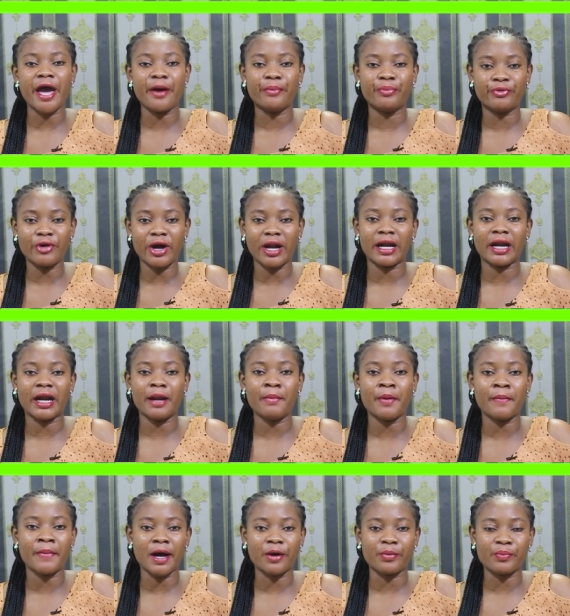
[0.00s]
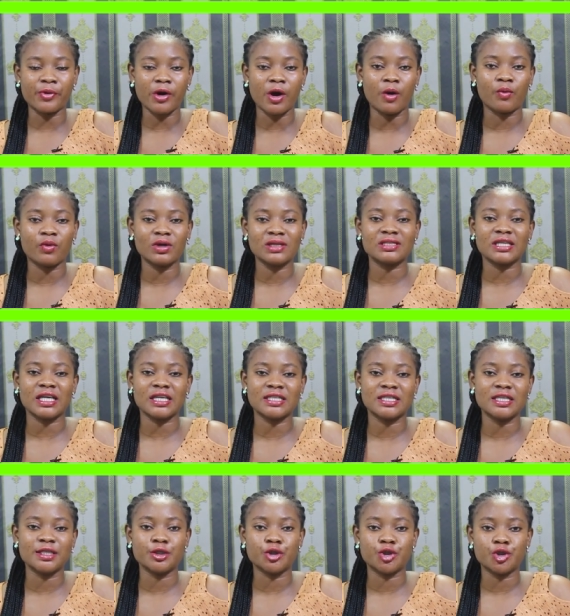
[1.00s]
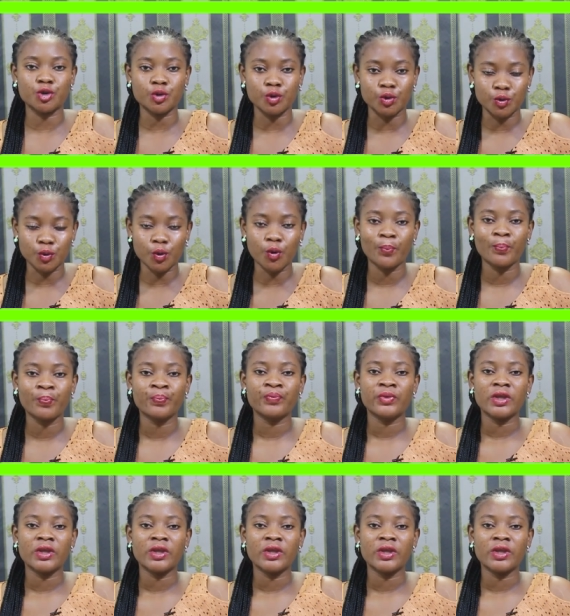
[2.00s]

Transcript: Ebran and I'm a McBrown kwa starting show no.